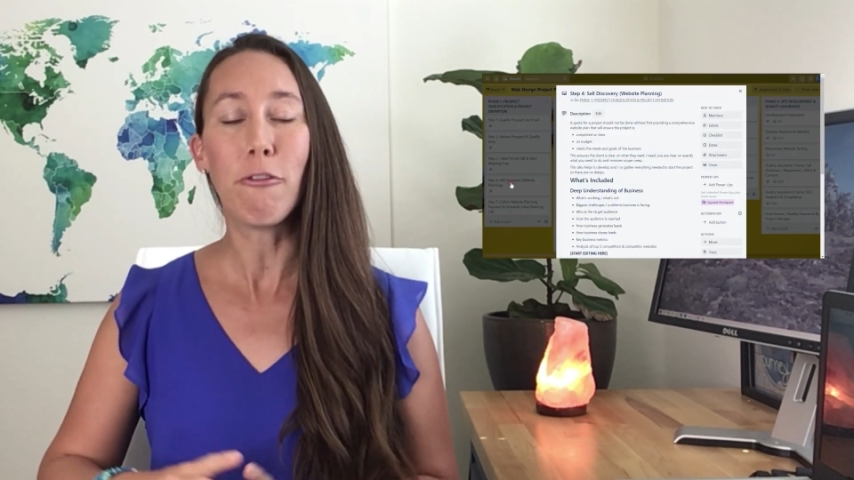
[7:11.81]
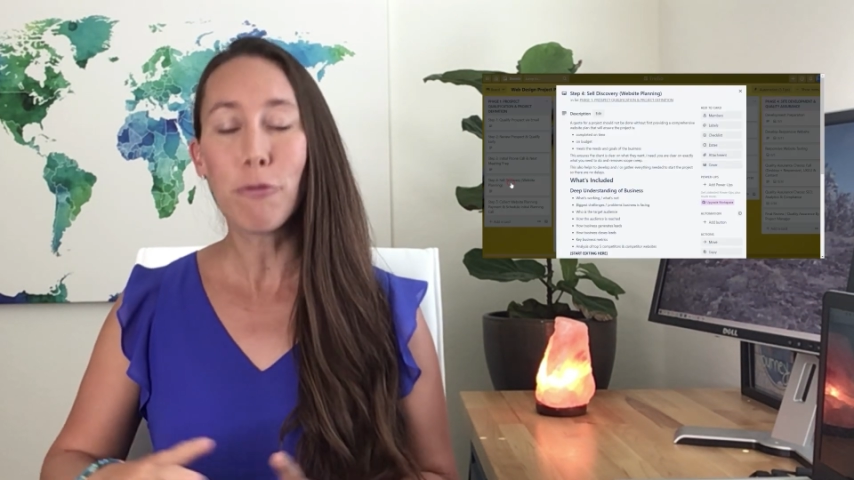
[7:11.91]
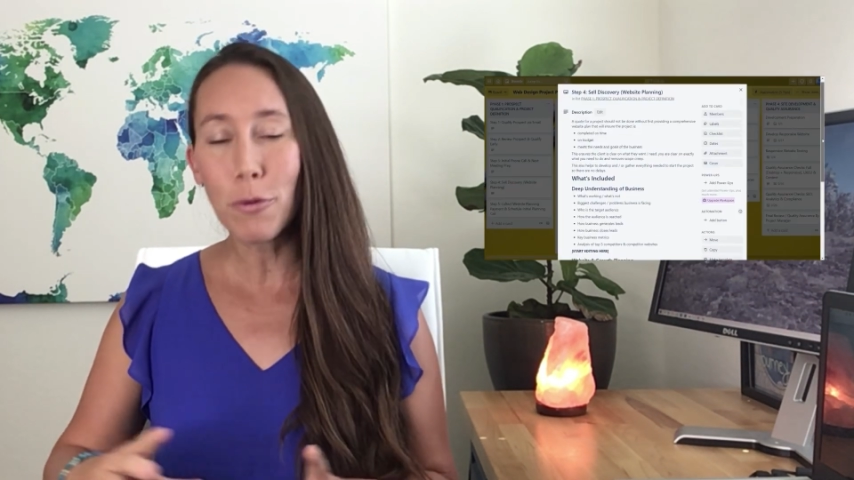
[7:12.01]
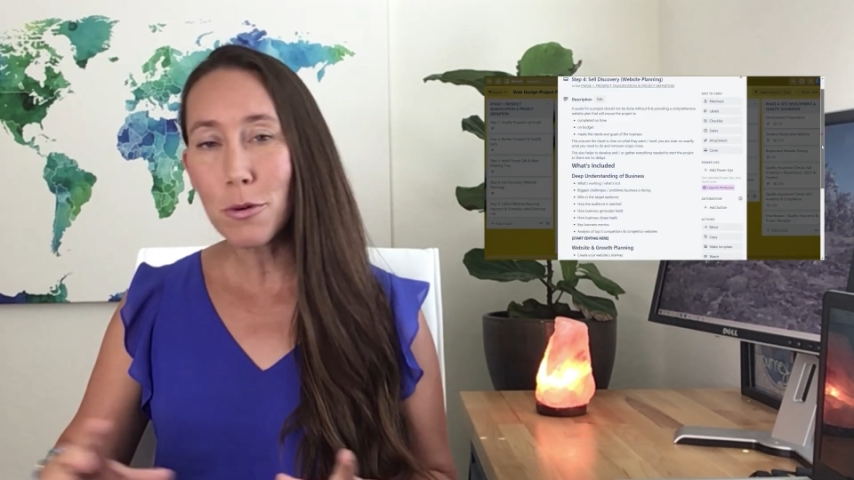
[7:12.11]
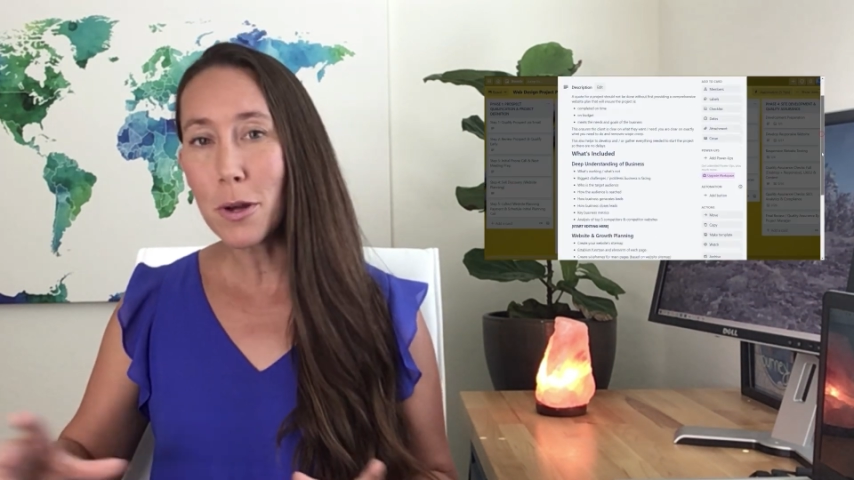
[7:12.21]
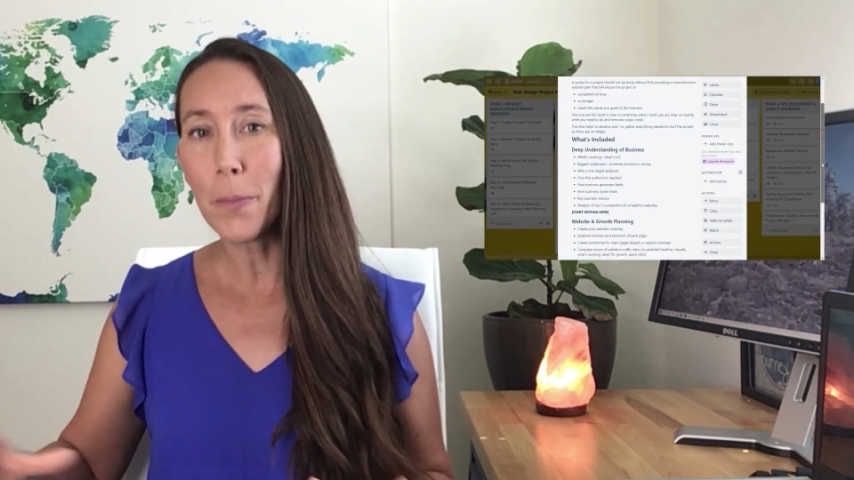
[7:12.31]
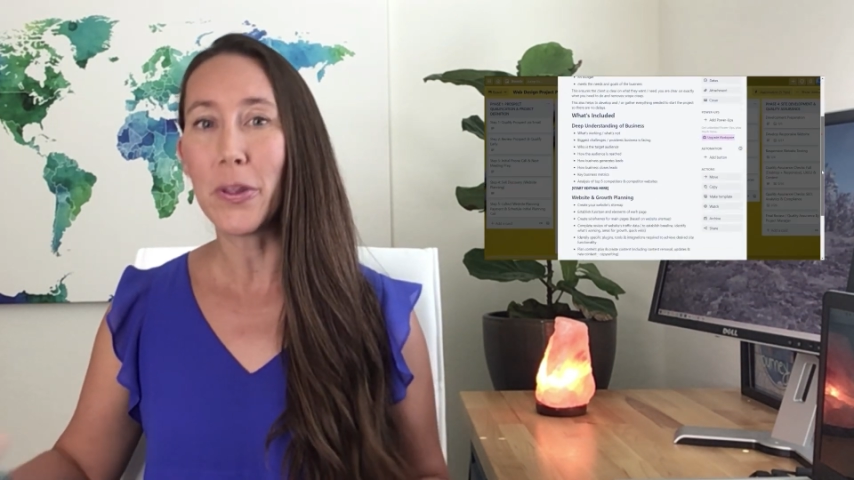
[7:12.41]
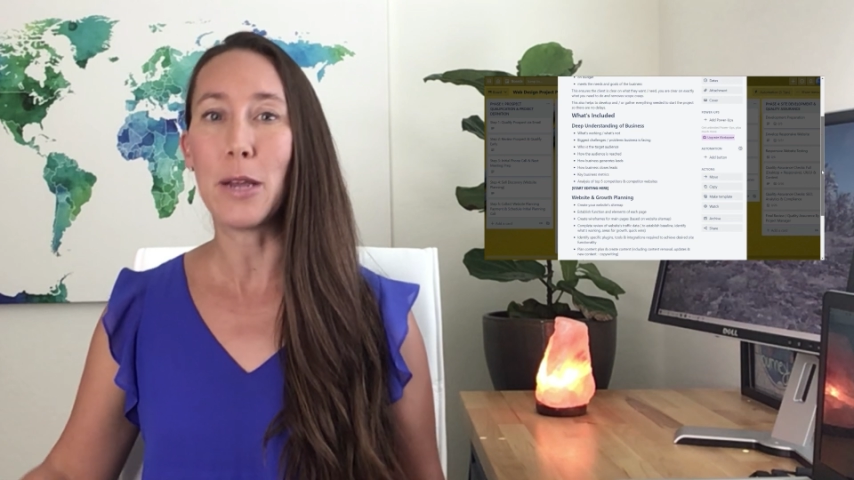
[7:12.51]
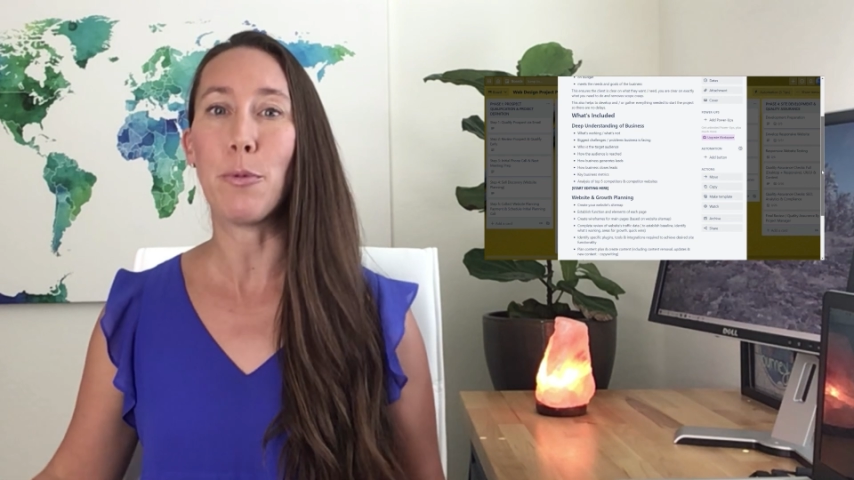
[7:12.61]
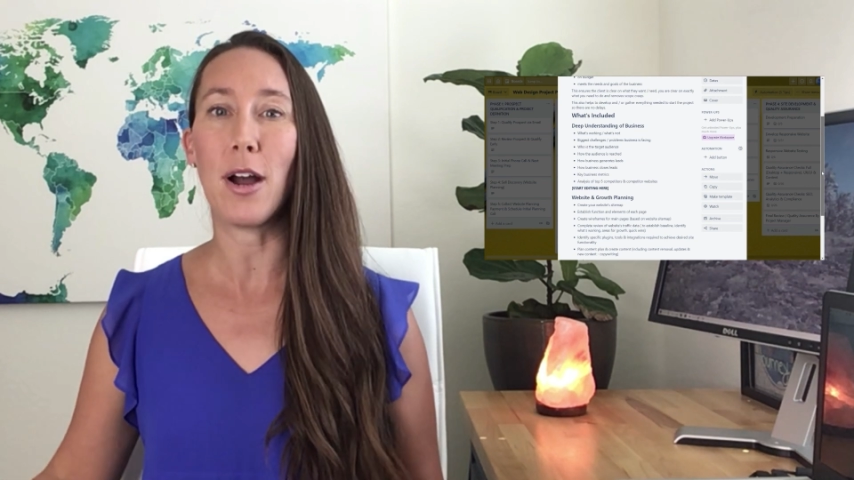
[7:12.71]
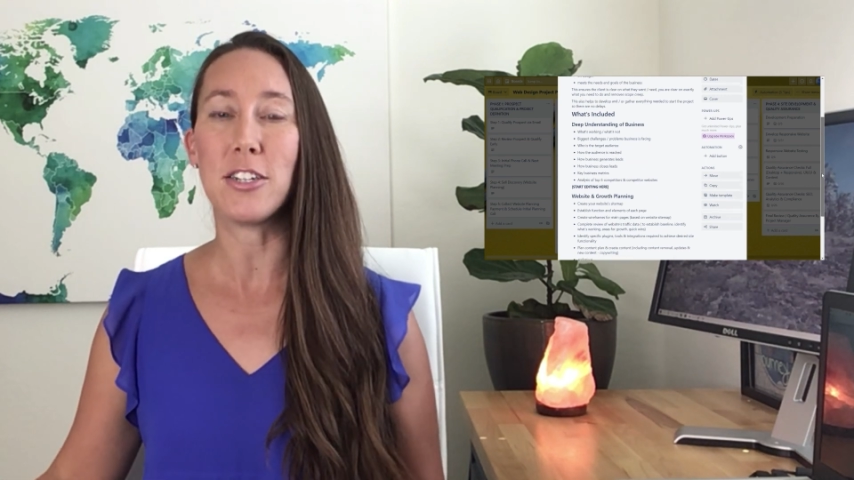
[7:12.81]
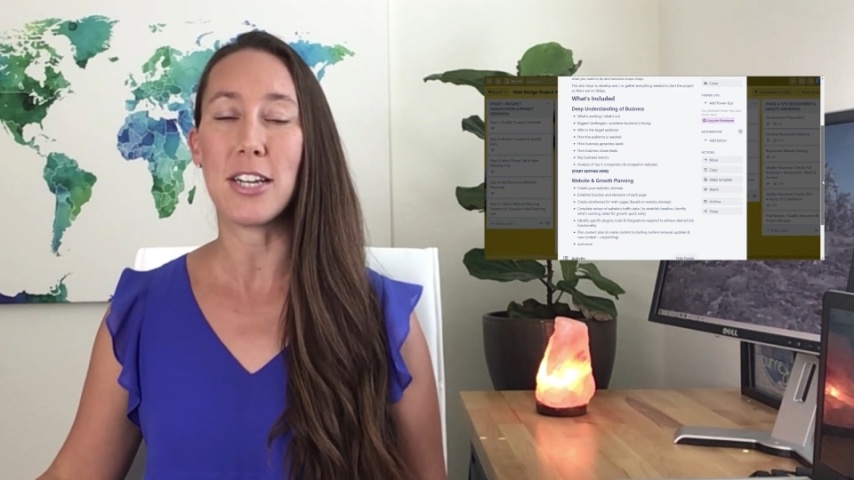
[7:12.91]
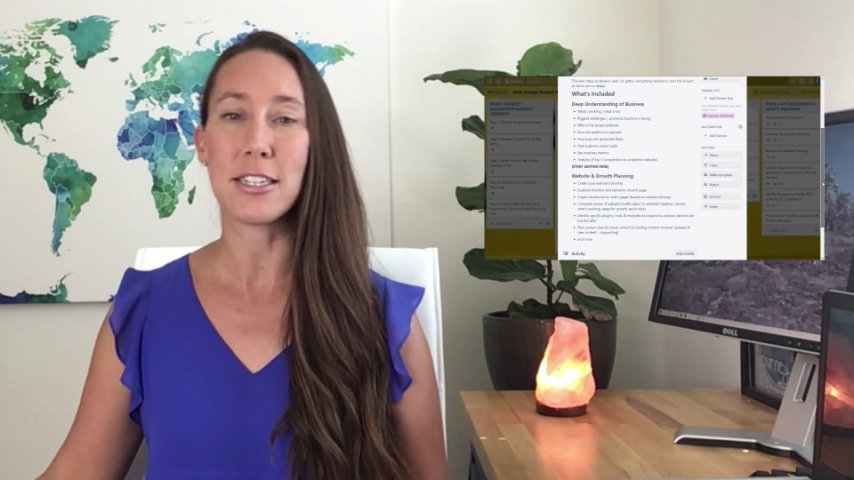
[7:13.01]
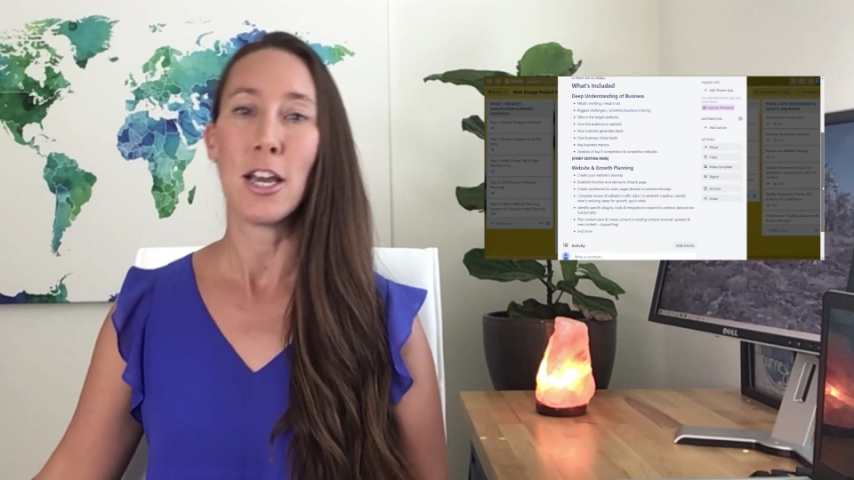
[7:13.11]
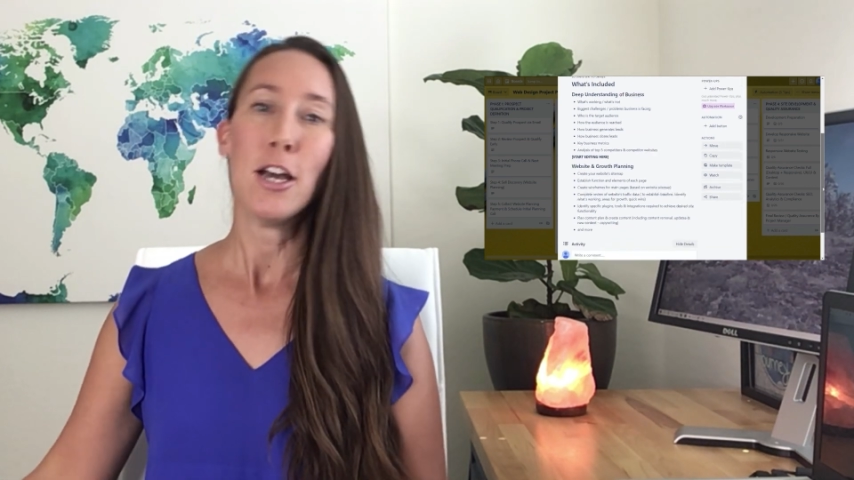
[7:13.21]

full complete project